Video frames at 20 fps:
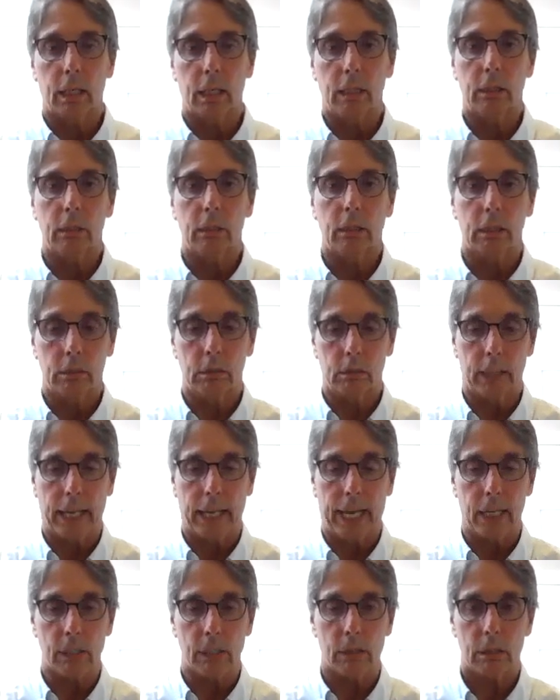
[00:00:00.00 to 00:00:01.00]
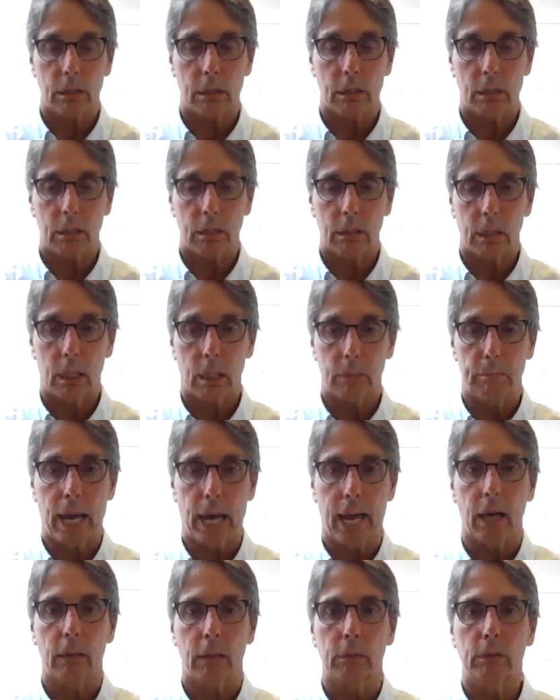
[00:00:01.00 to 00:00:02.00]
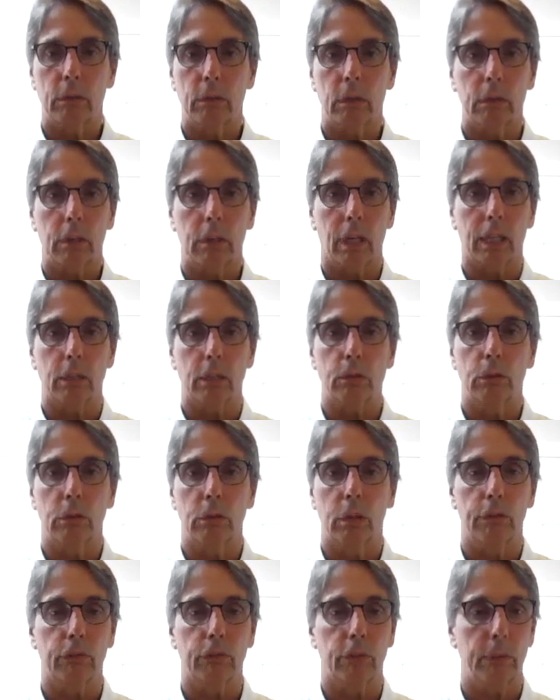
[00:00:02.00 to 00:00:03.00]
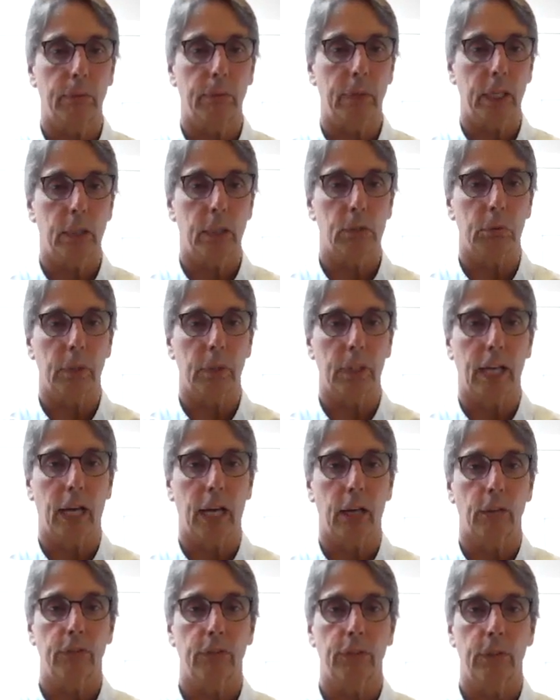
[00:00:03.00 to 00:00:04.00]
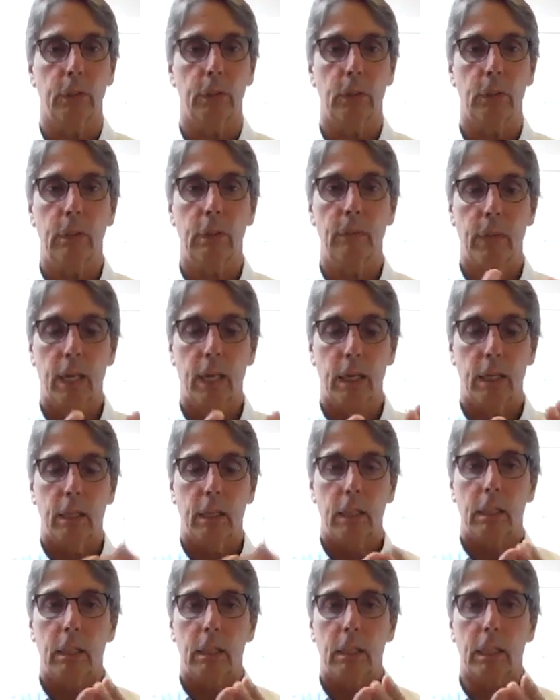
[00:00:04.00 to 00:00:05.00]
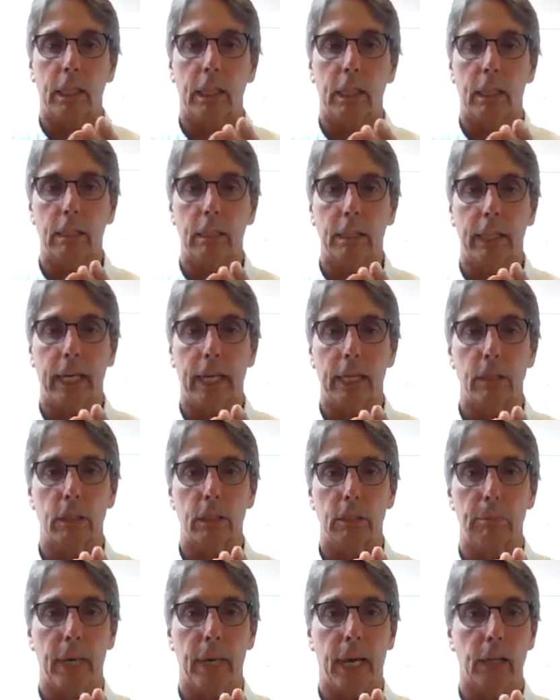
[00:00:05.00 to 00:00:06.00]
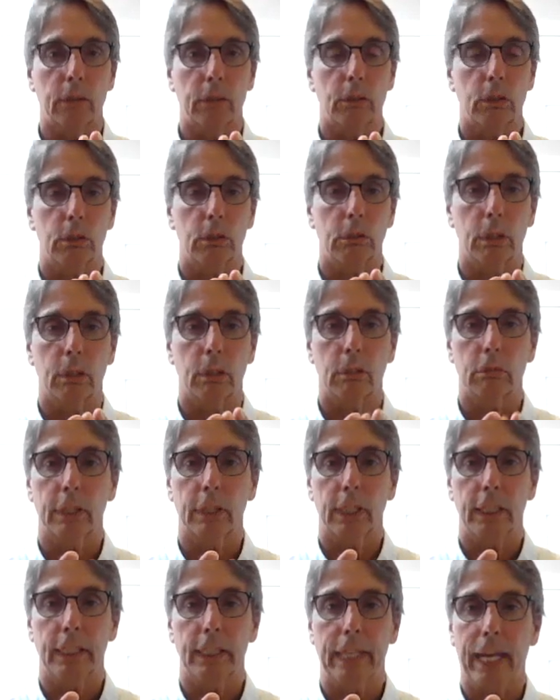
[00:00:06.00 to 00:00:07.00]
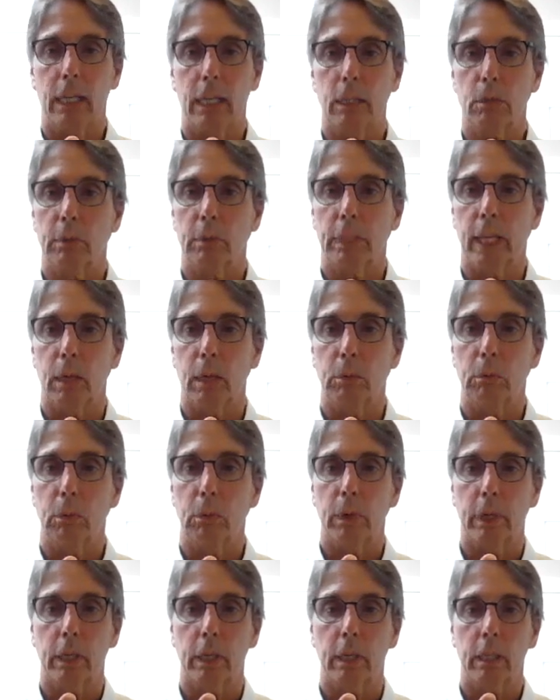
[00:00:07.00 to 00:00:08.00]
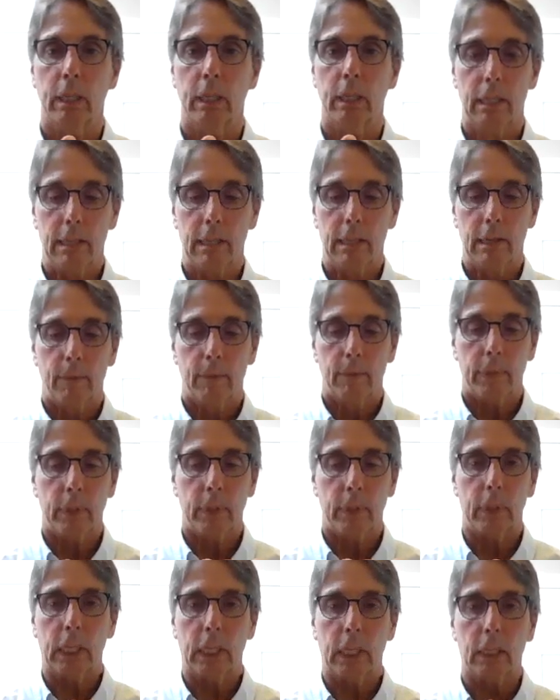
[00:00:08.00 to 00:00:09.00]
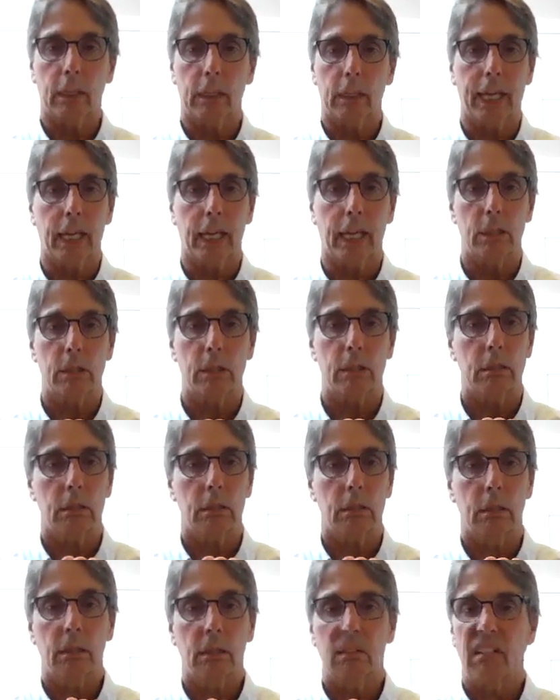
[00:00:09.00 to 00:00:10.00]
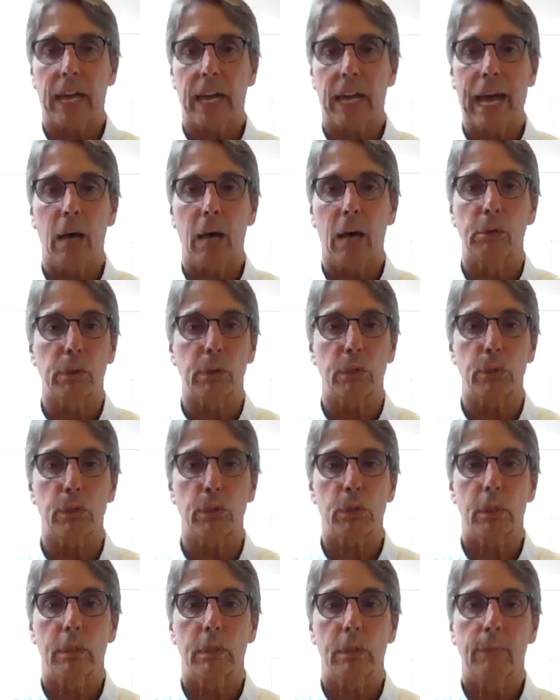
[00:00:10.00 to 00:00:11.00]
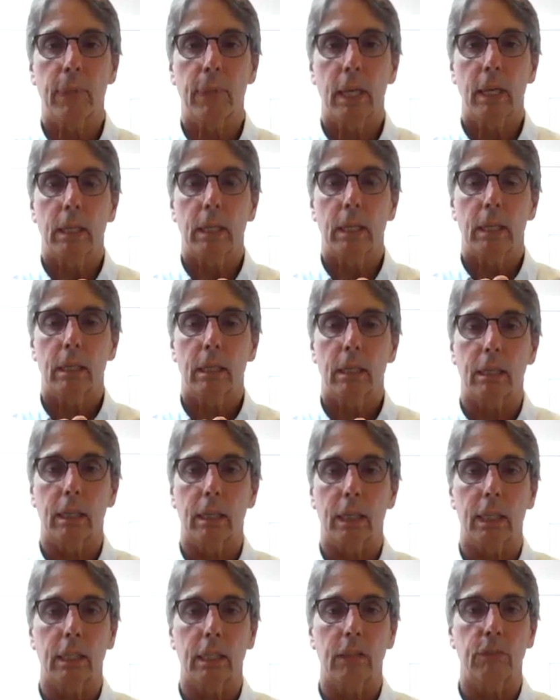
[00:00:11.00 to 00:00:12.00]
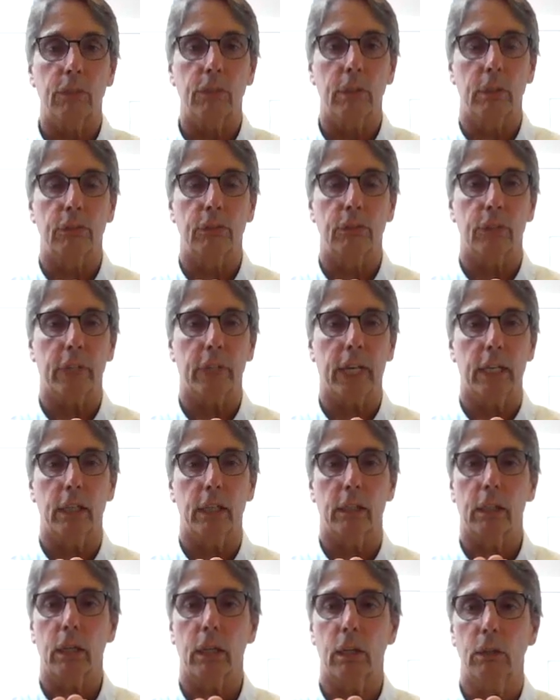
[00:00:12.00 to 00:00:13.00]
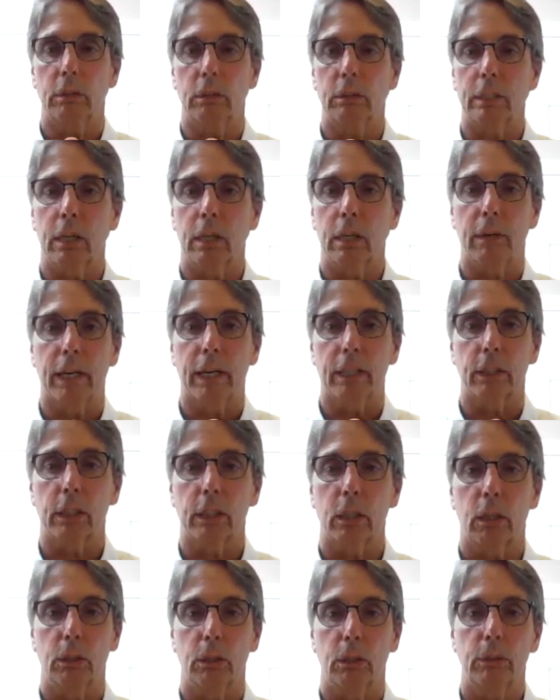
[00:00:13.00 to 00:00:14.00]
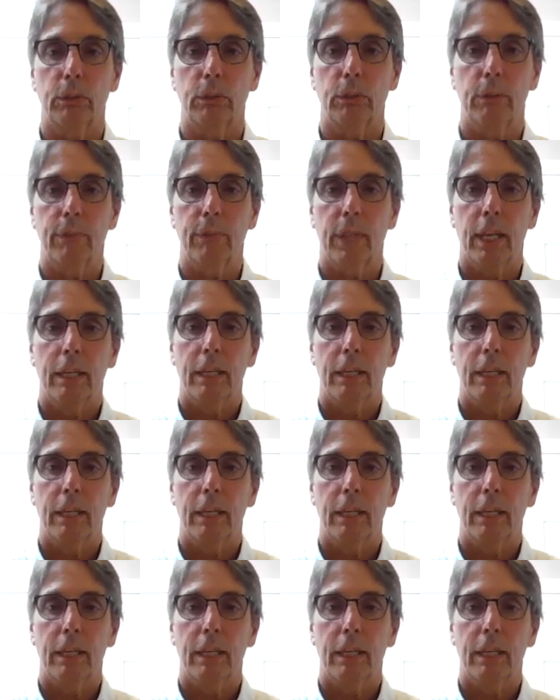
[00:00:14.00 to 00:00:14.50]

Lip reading: you can last about 2 to 3 weeks without food. You can last about 2 or 3 days without water. You could last hours if you forget your coat and go out in the cold.